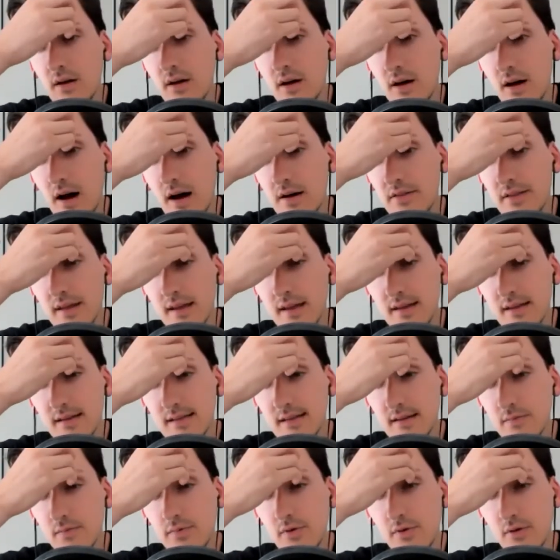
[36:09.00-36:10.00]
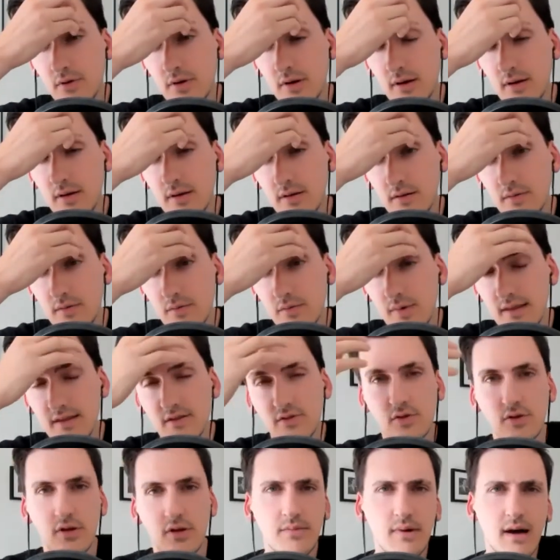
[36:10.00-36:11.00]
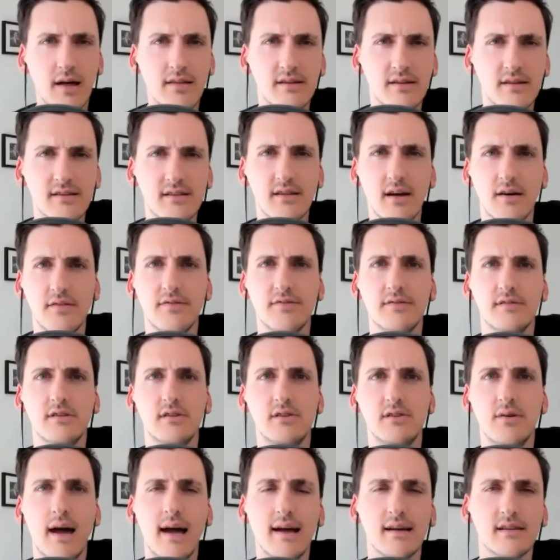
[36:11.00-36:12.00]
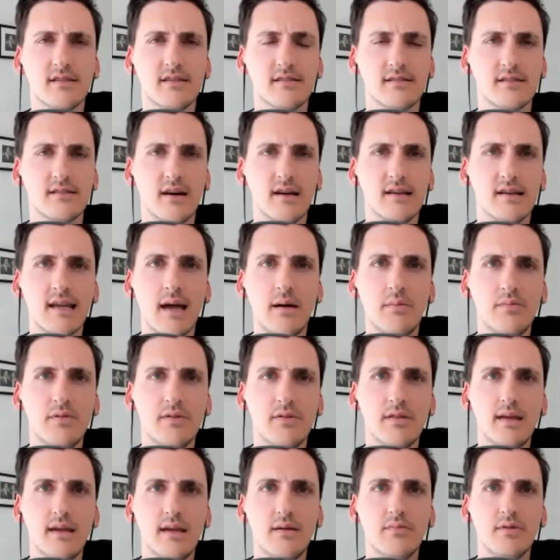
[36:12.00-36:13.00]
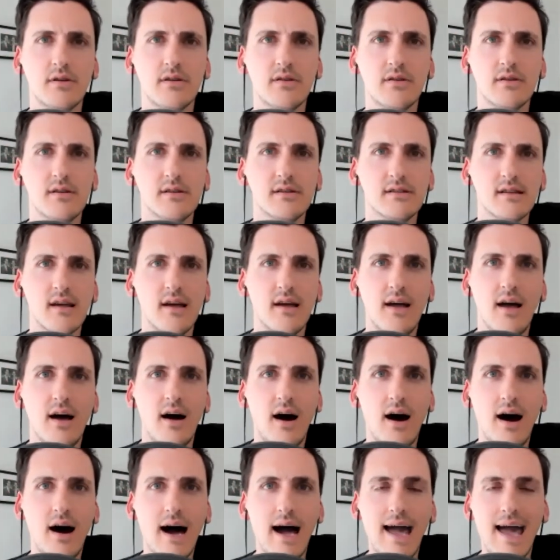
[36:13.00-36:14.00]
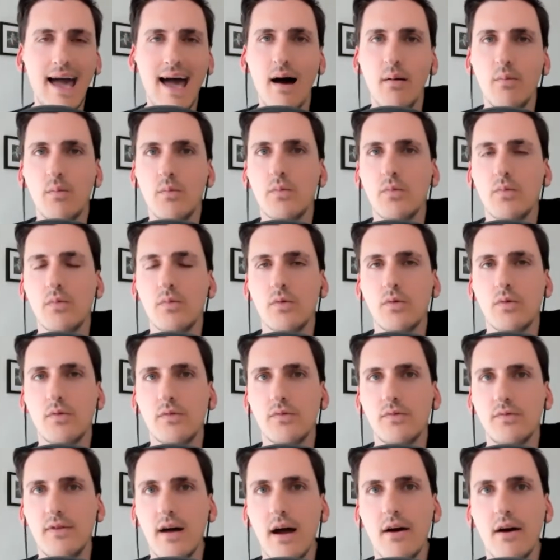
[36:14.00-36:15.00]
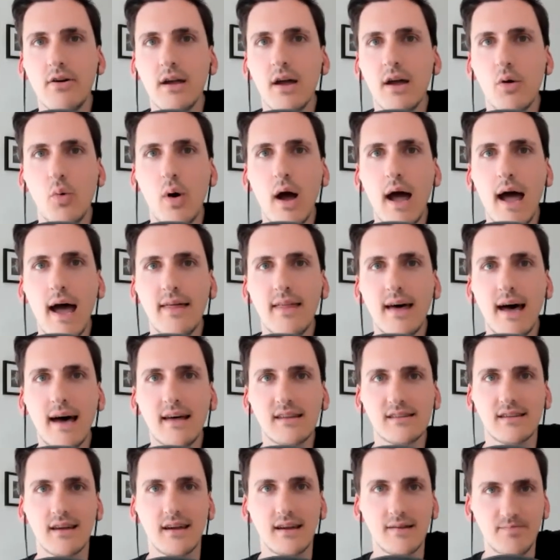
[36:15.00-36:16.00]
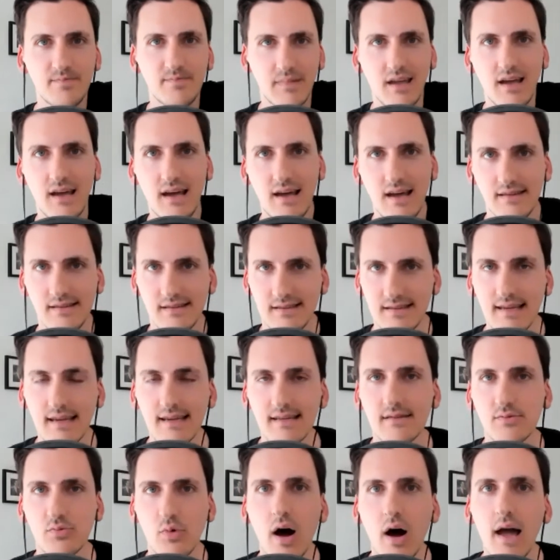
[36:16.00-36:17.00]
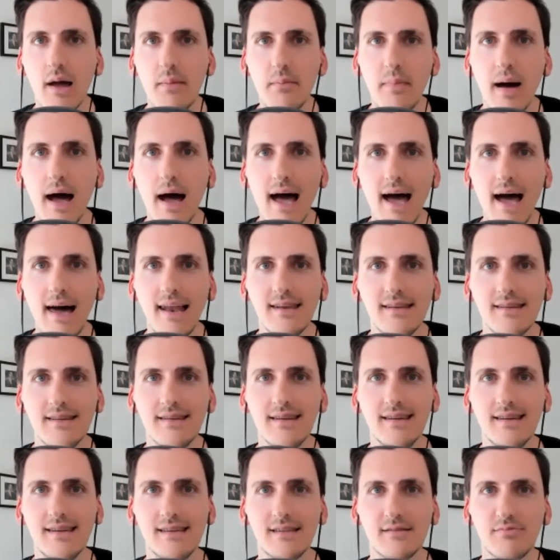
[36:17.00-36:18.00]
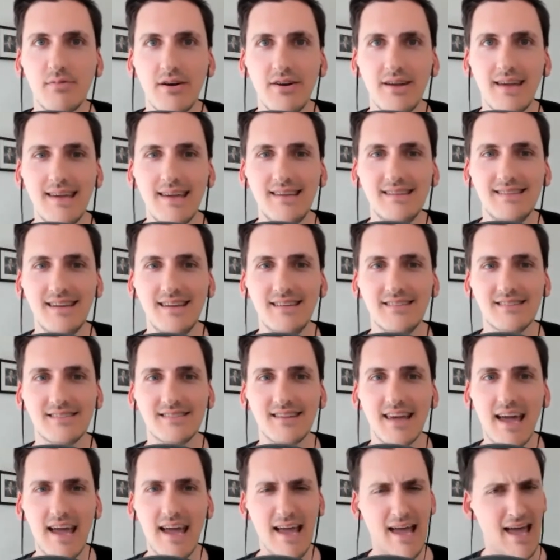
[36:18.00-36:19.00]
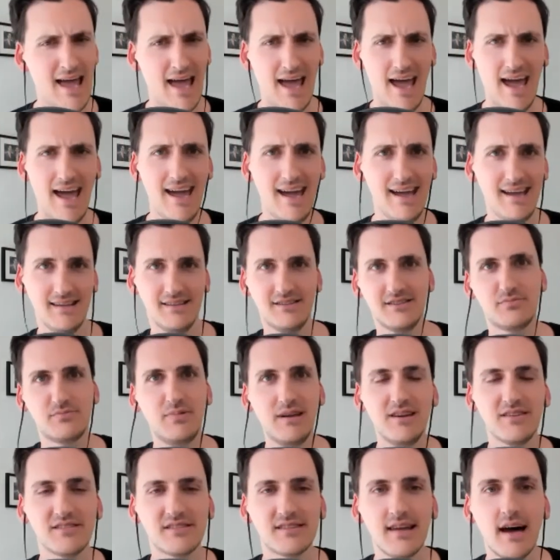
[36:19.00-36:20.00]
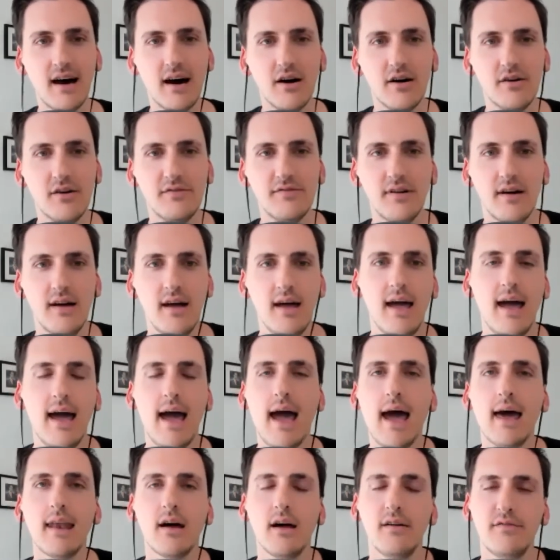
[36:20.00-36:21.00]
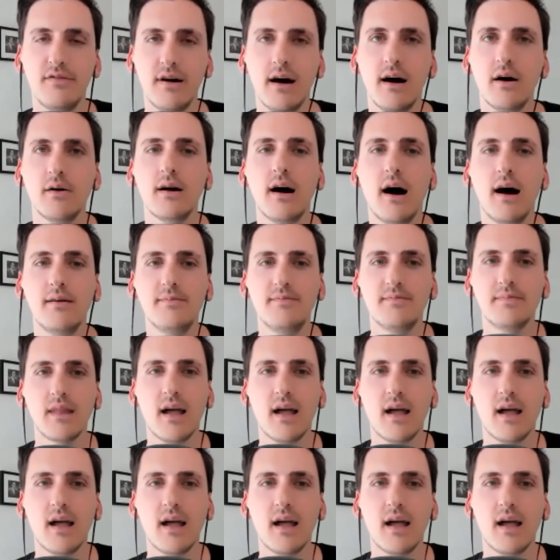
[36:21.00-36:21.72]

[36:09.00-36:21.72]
I think it's important when talking about this stuff to exercise empathy, because I am very aware that as like a cis white man, it's mm. very easy to say, hey, just be yourself. And I know helped, when I, I asked